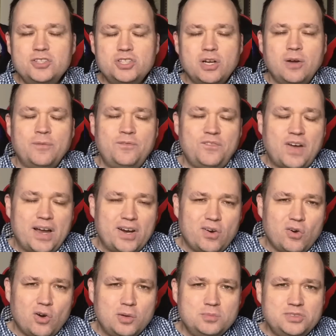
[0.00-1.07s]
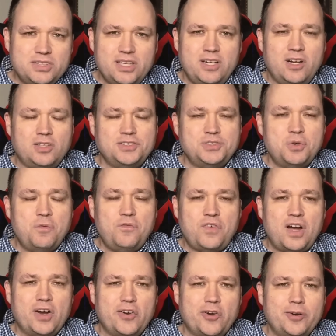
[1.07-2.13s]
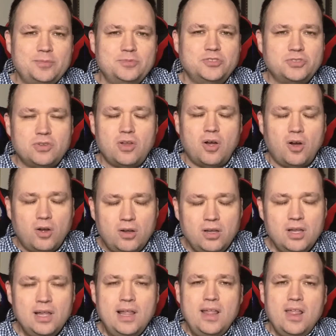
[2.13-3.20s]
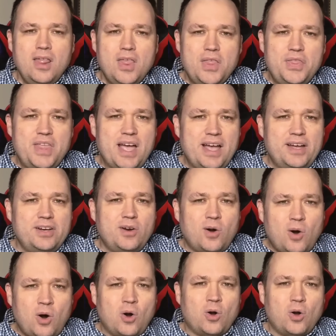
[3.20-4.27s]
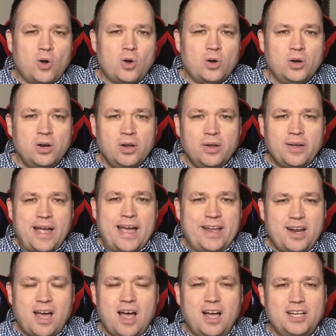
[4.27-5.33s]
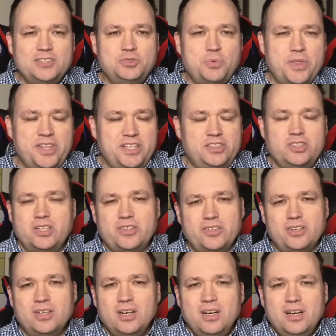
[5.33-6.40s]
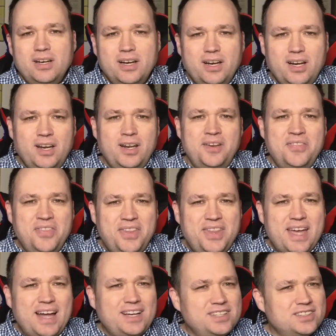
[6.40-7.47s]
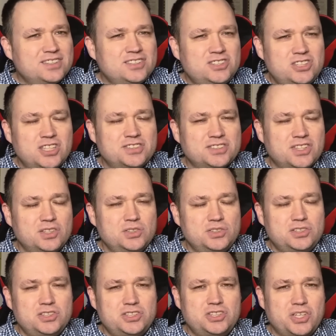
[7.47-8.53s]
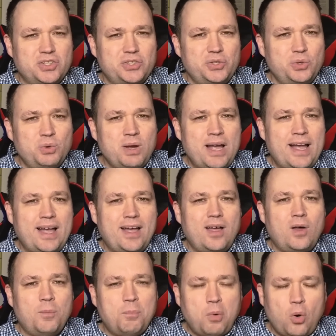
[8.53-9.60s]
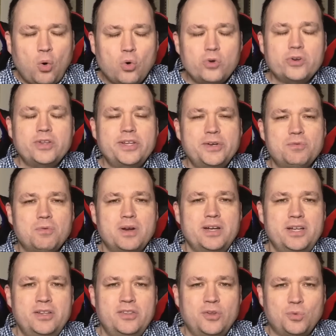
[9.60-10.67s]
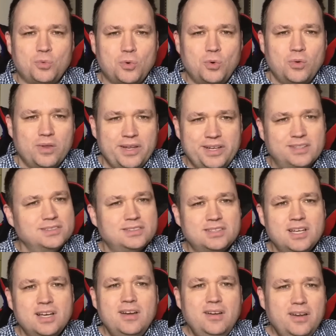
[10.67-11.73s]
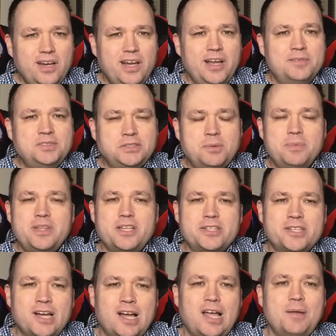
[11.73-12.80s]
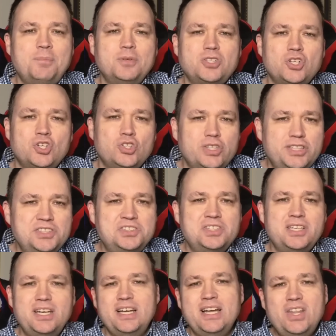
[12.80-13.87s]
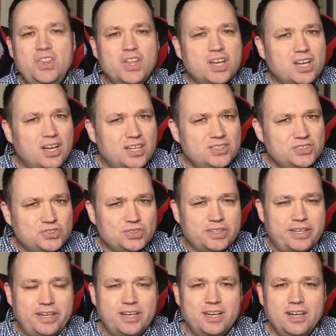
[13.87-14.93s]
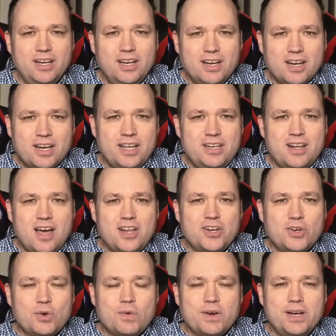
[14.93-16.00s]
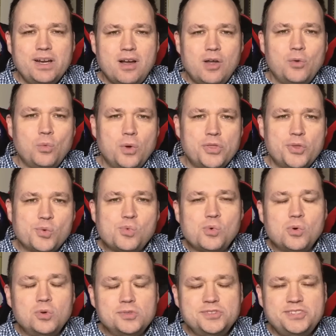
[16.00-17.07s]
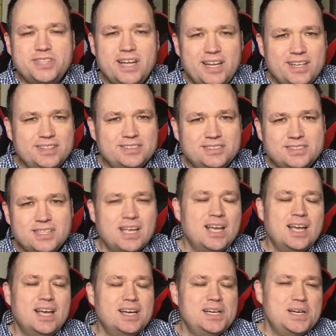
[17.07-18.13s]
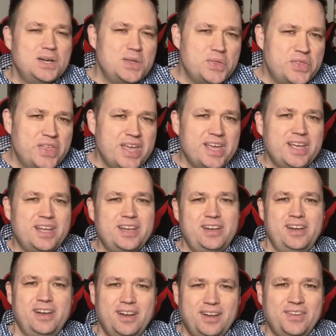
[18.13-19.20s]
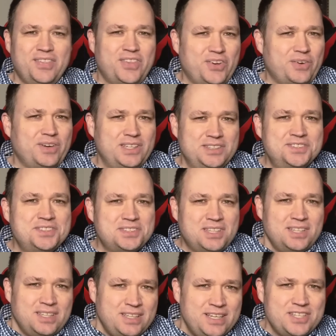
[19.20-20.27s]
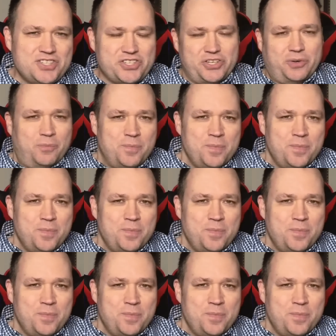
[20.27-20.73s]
of firearms and also firearms law that are at odds with each other. And that just goes to show you how poorly written the rule is. If some of the top attorneys in the country cannot agree on what the rule says, then there is an issue.